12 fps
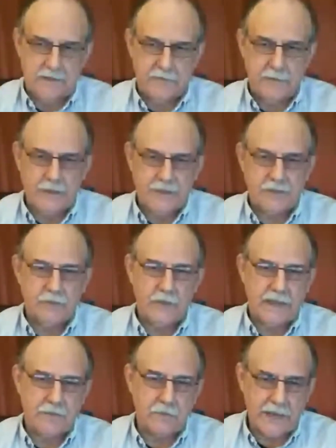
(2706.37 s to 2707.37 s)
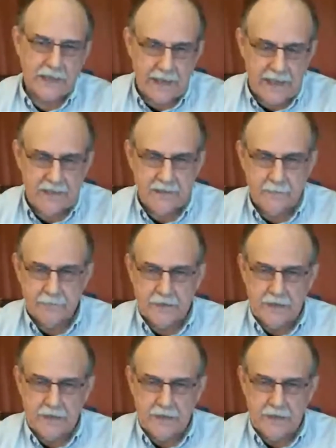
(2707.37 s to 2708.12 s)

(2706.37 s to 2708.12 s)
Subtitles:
information we can relay,